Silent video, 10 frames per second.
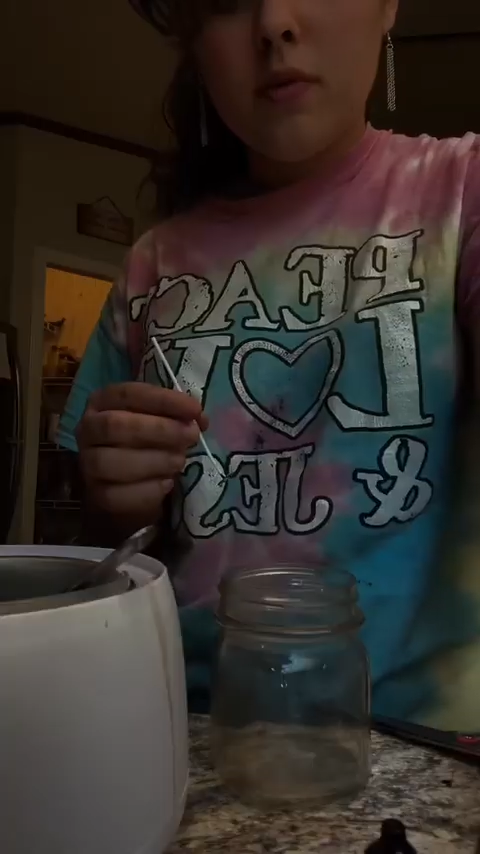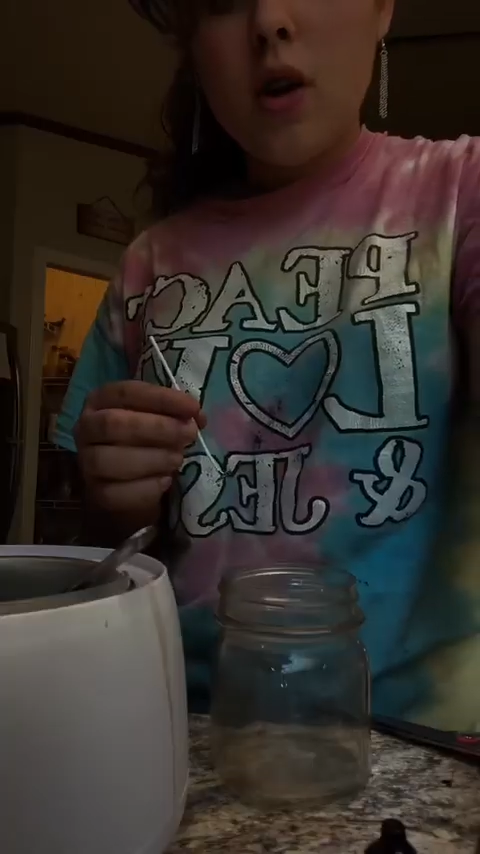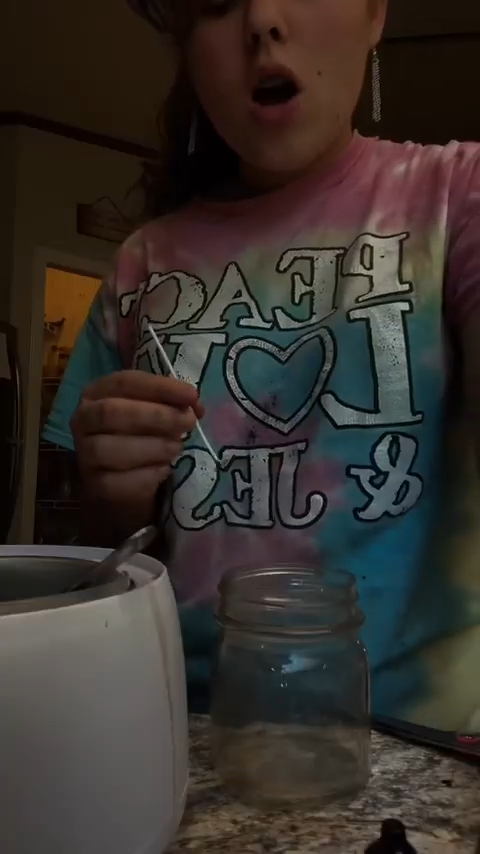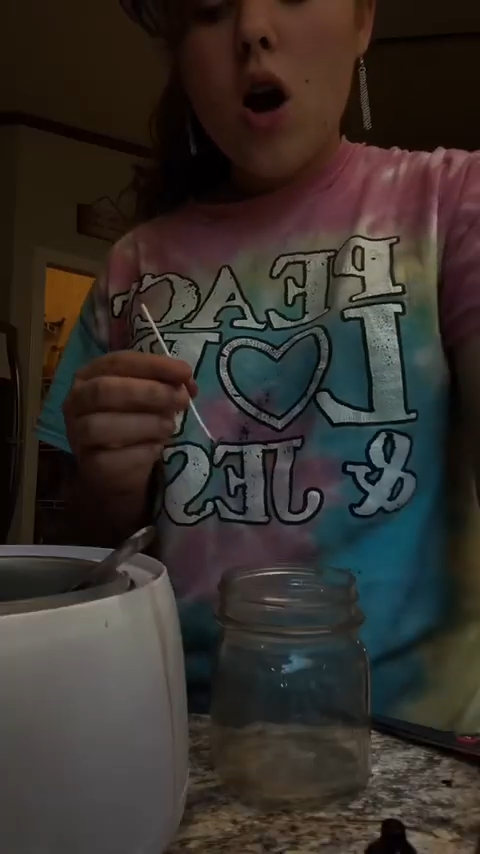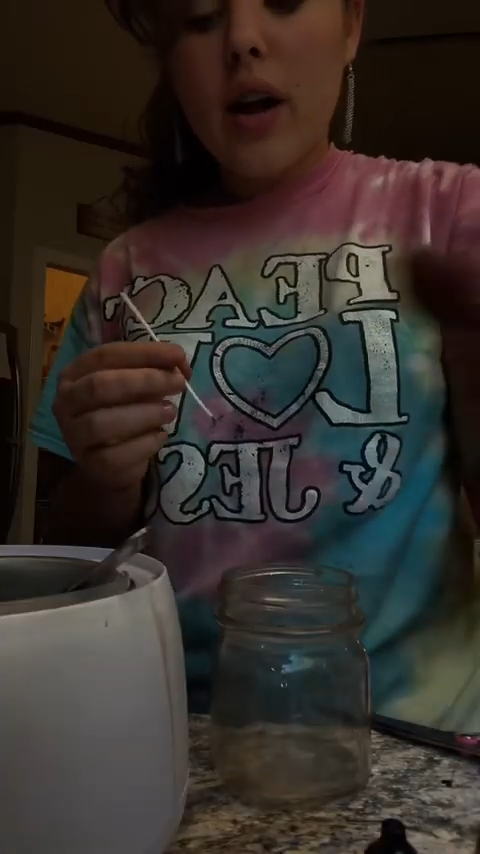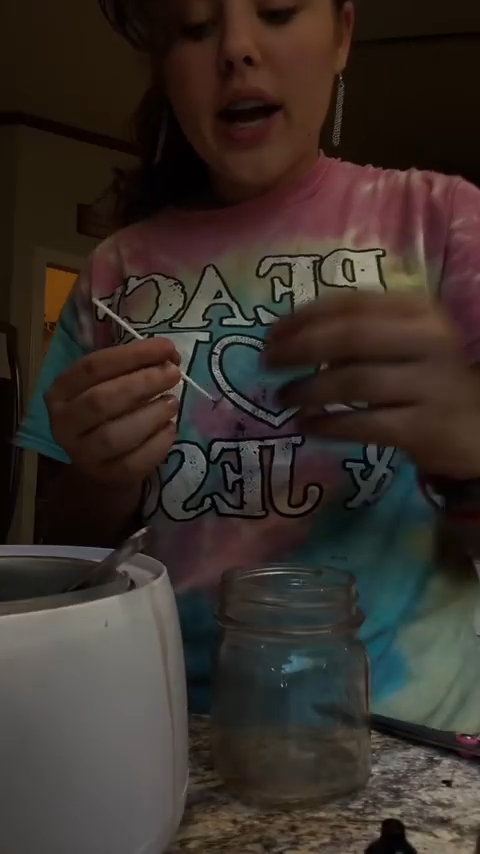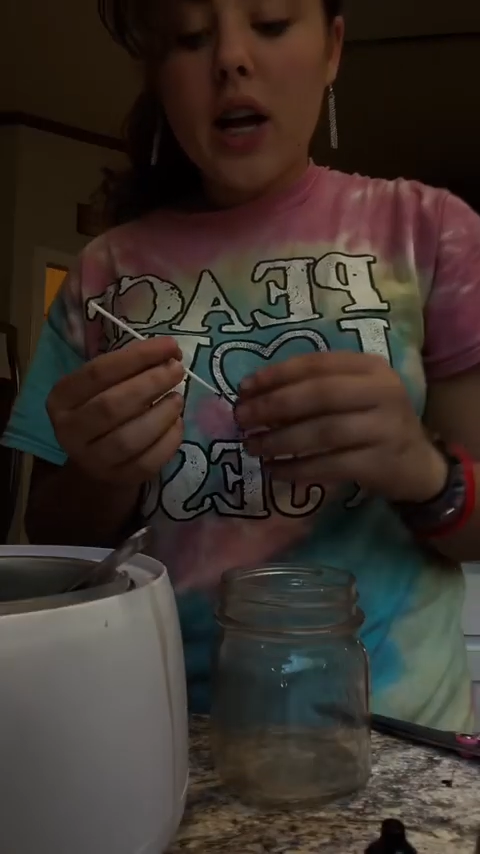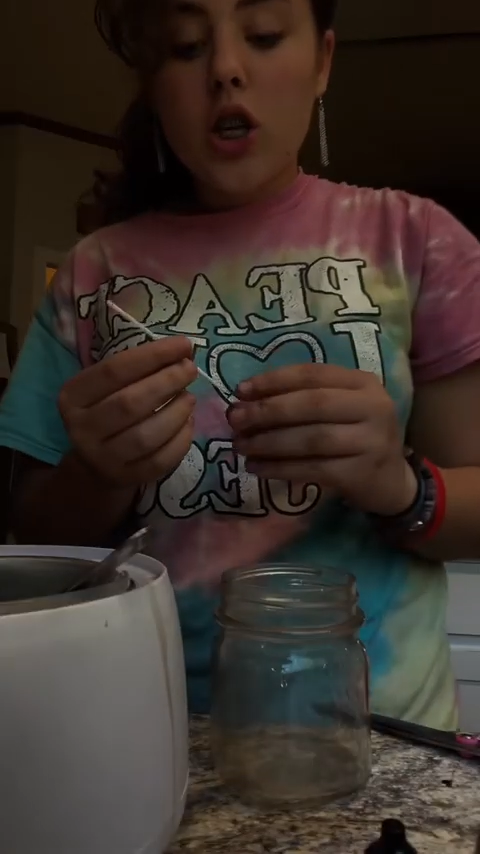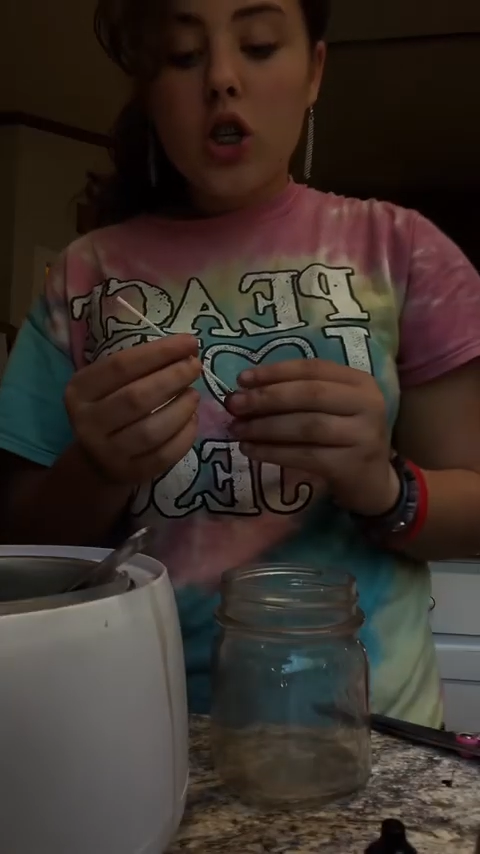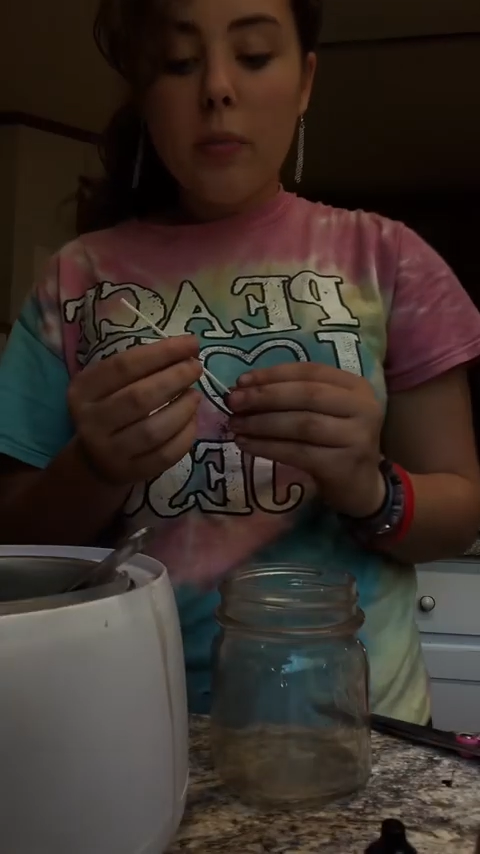Okay,
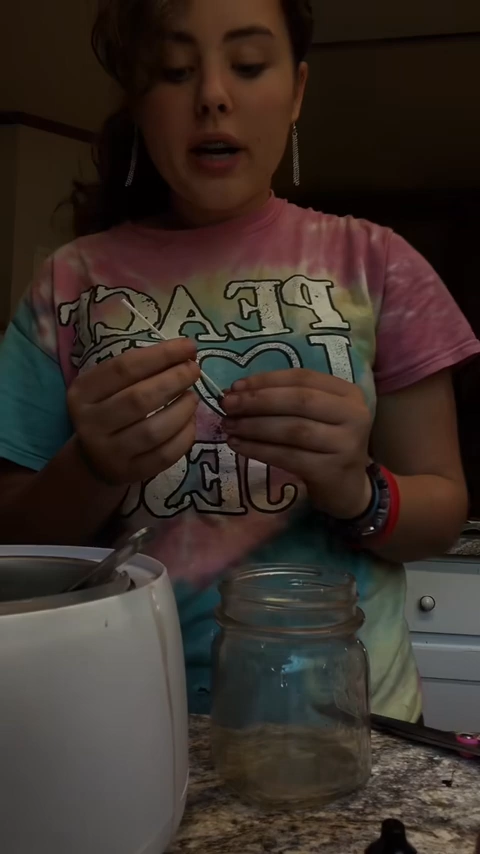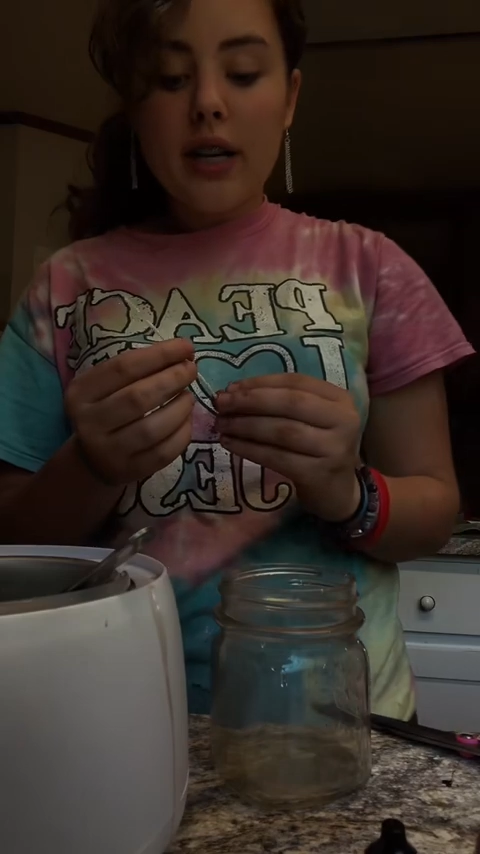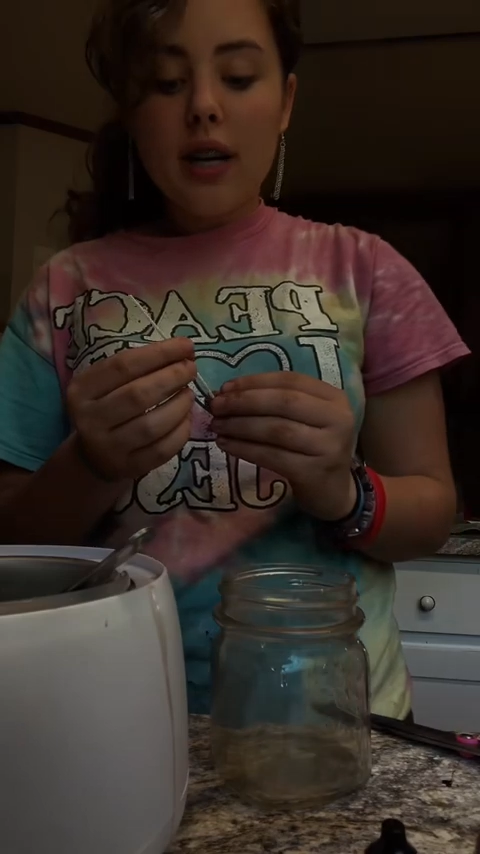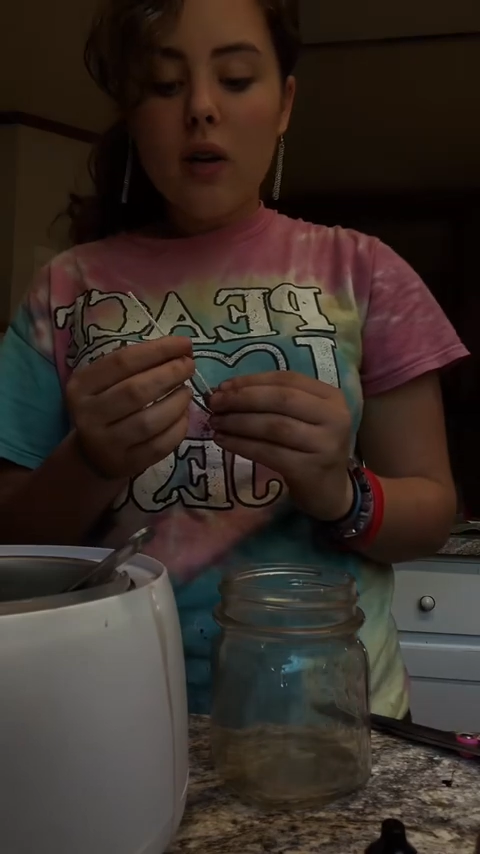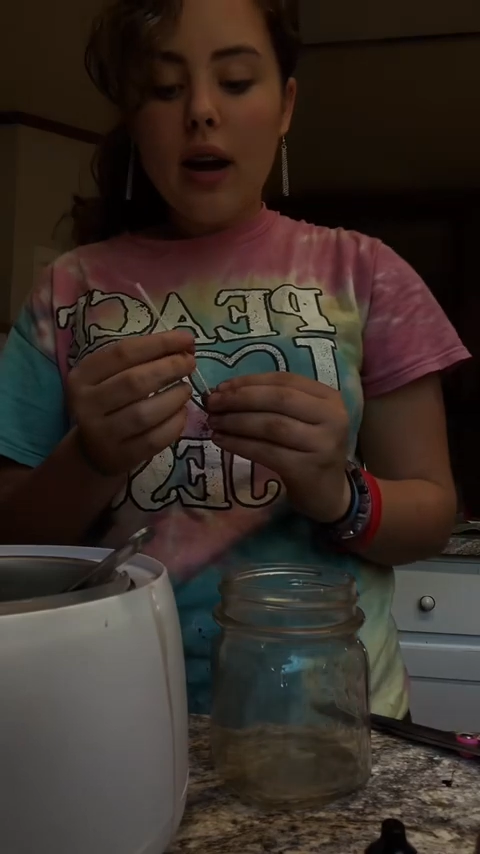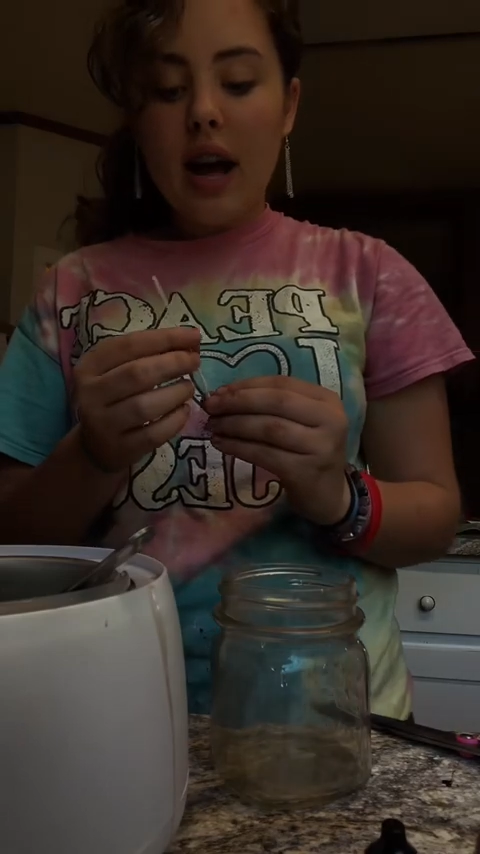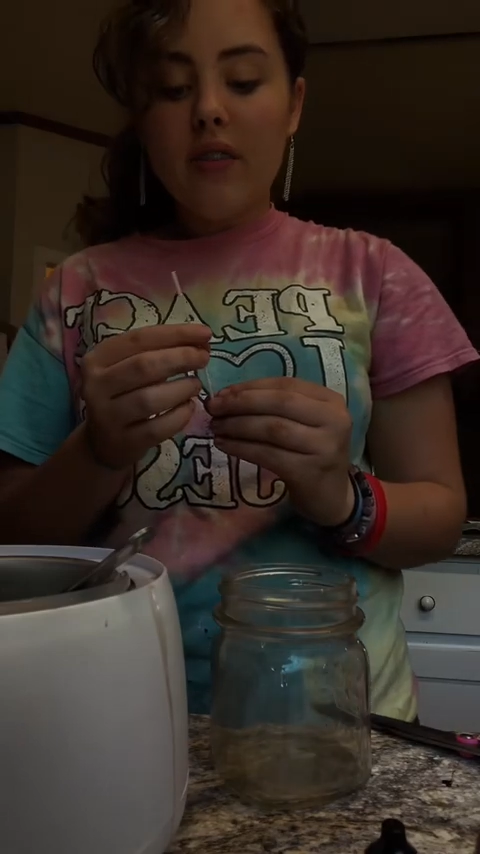so because I don't have